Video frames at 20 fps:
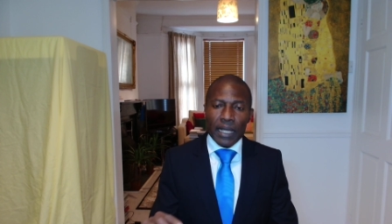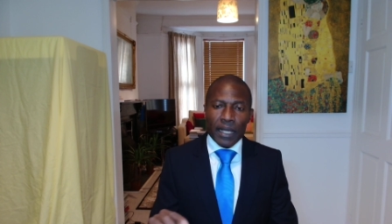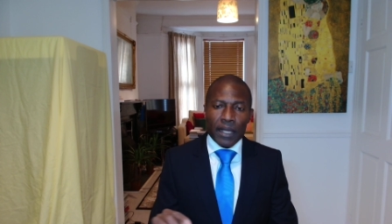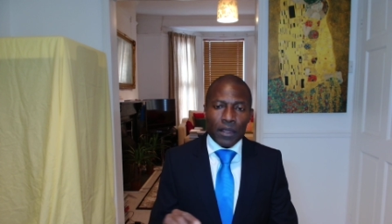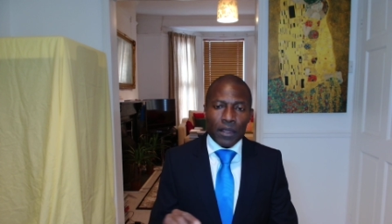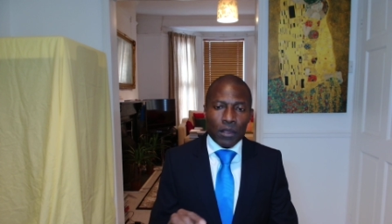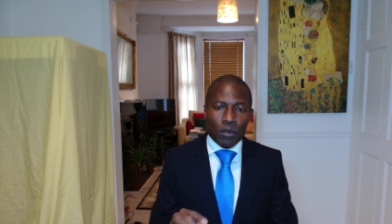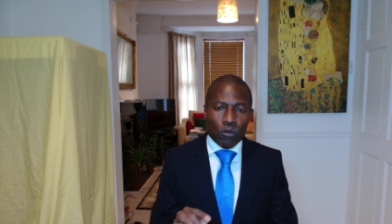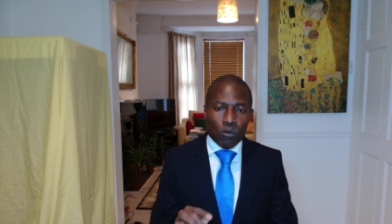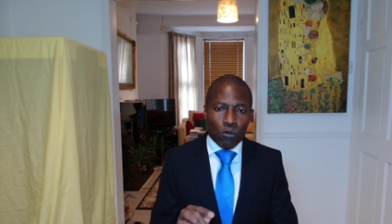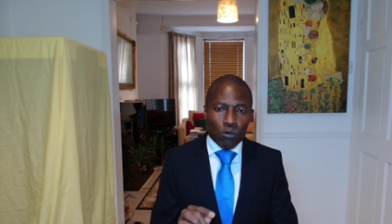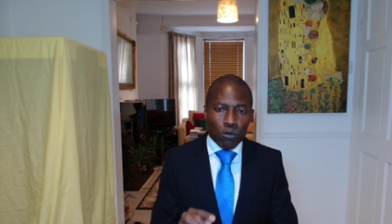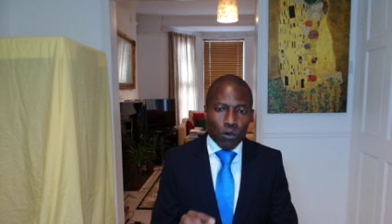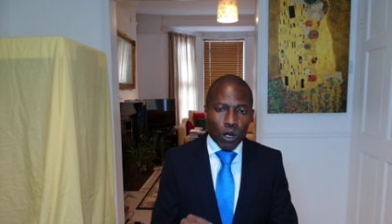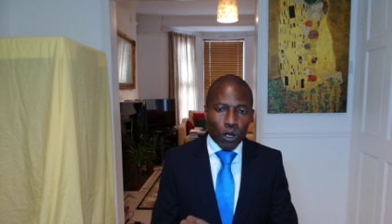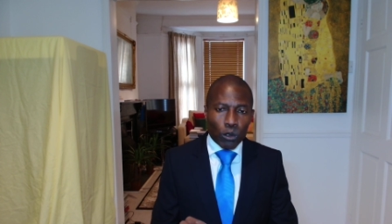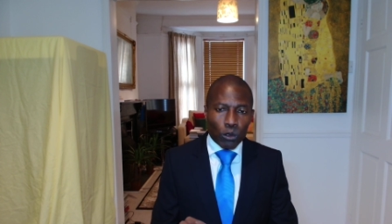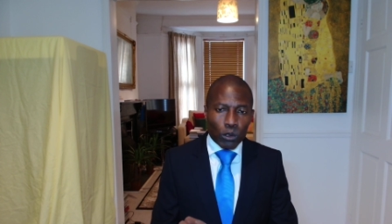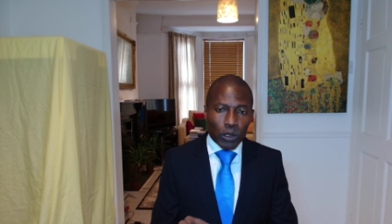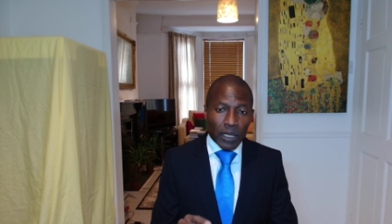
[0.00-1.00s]
in the
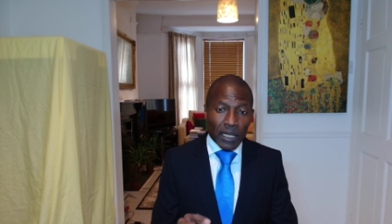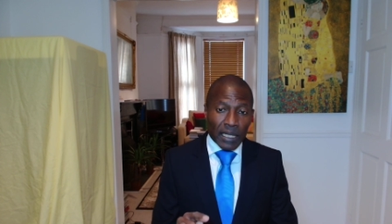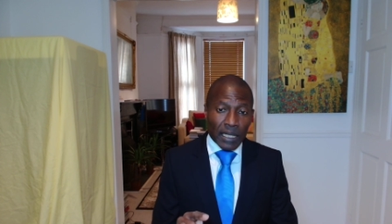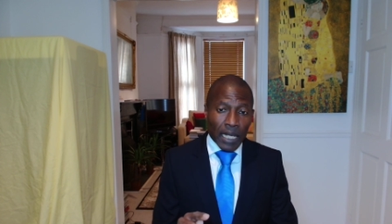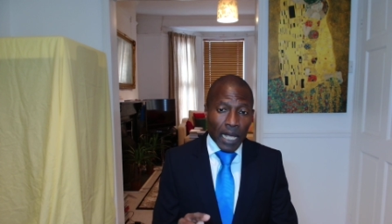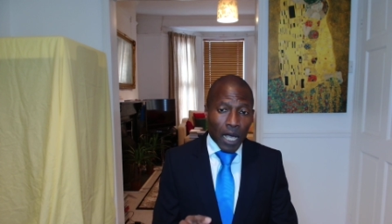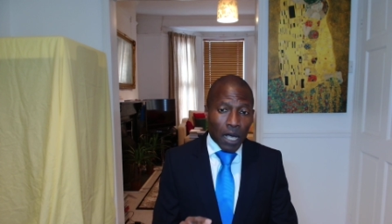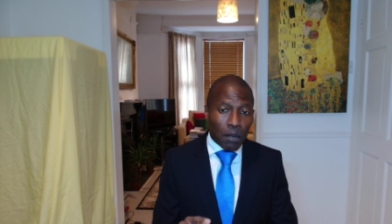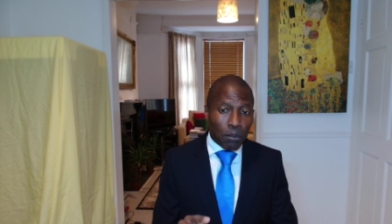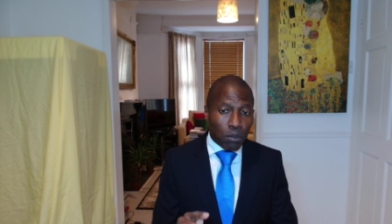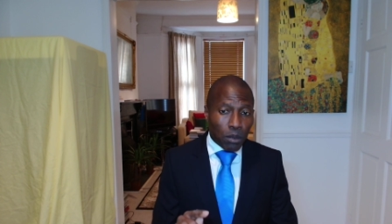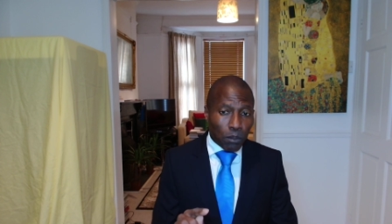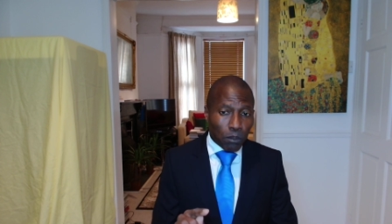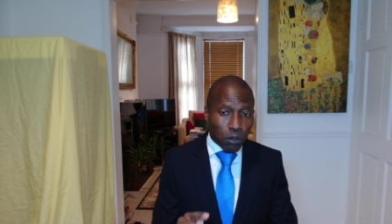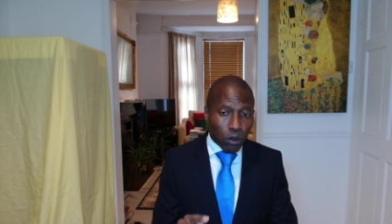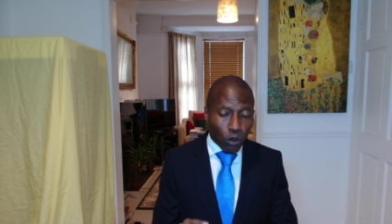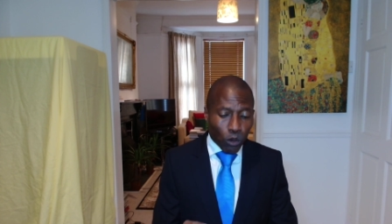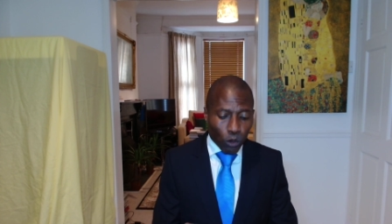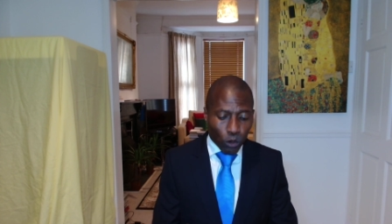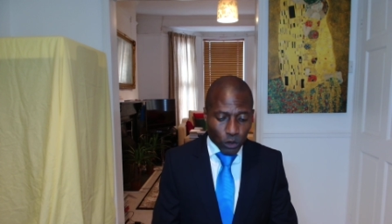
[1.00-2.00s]
role he now
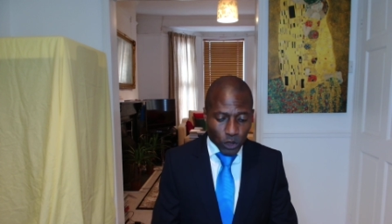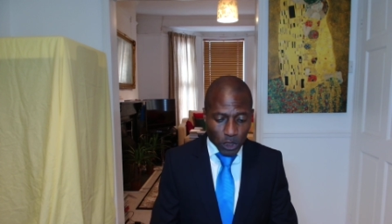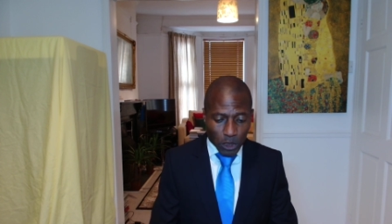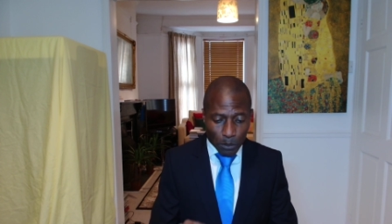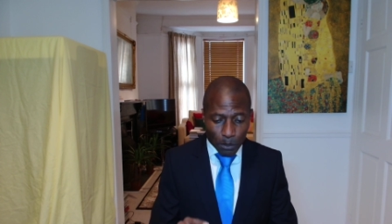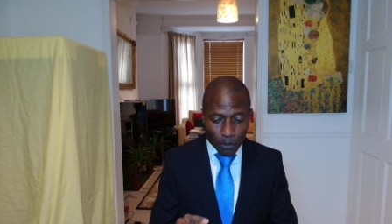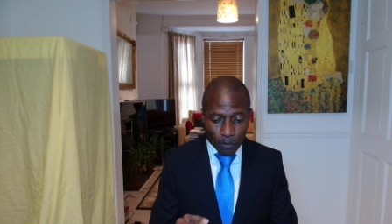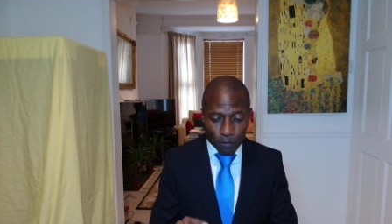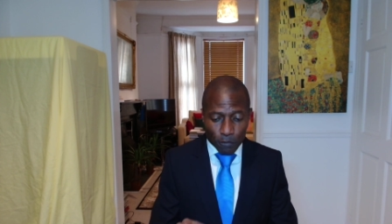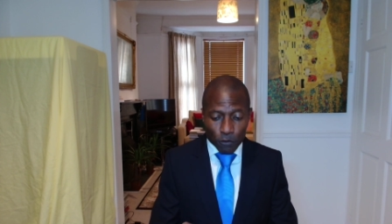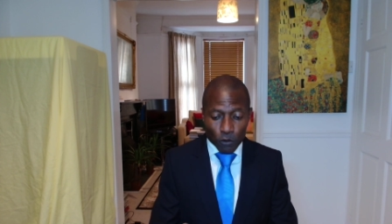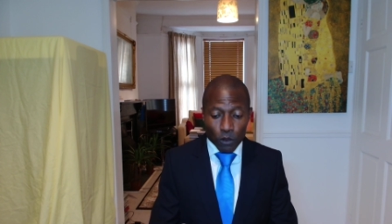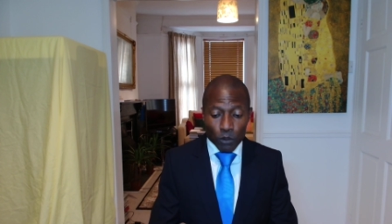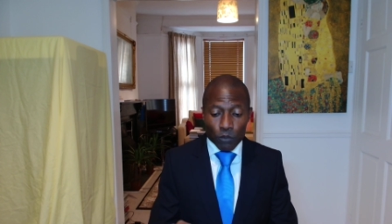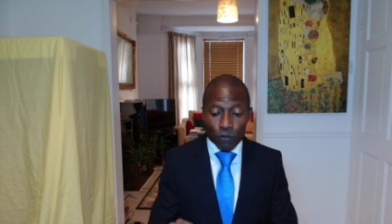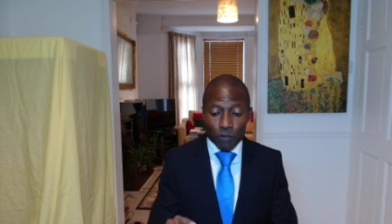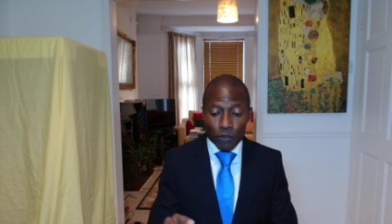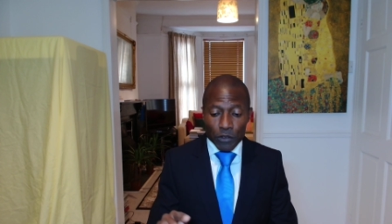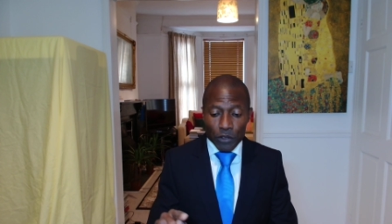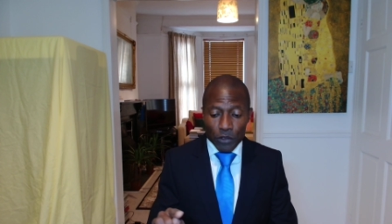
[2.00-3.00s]
purports to perform
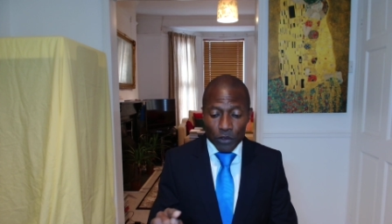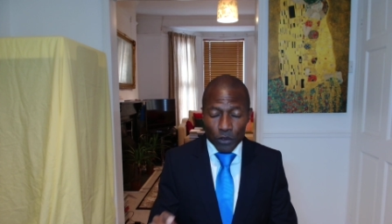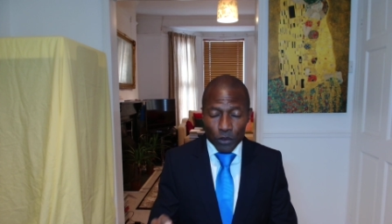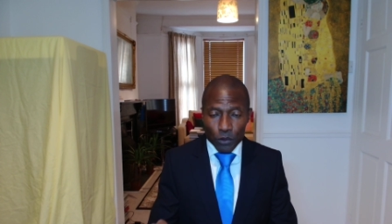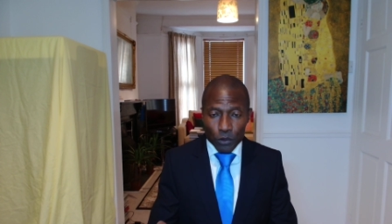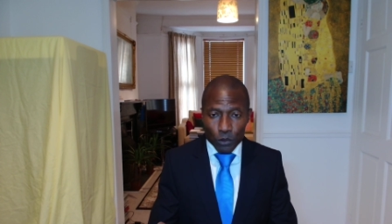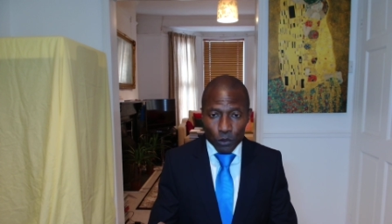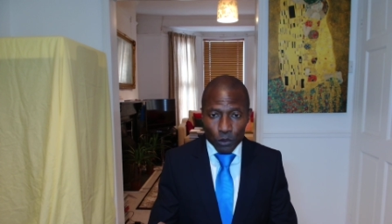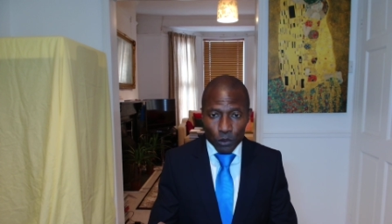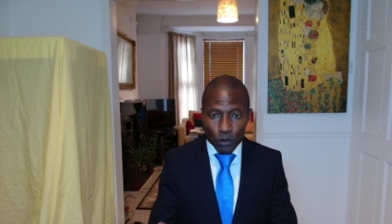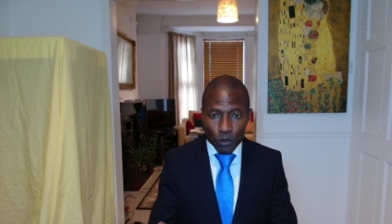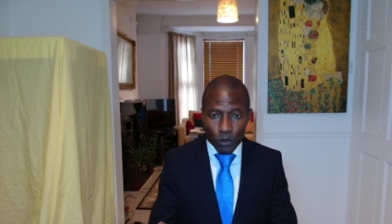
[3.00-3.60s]
for you.